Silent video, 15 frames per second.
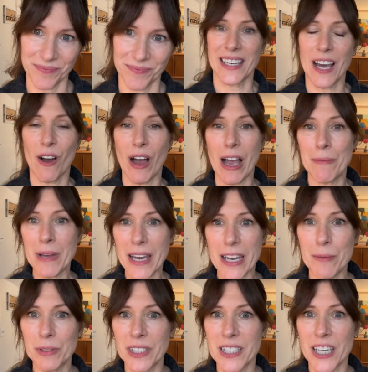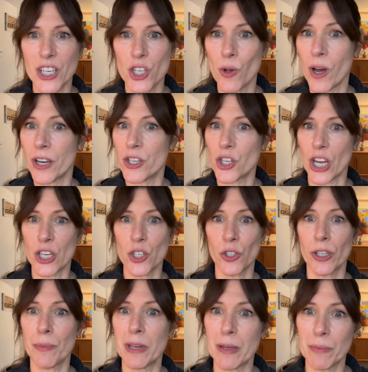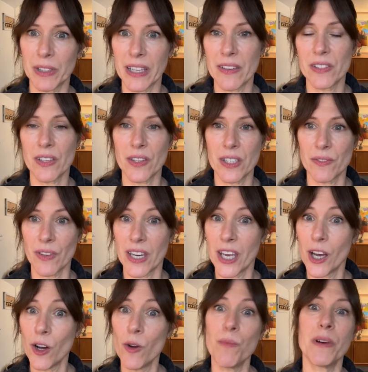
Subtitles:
Now, I'm not able to teach you how to change your limiting beliefs in this video,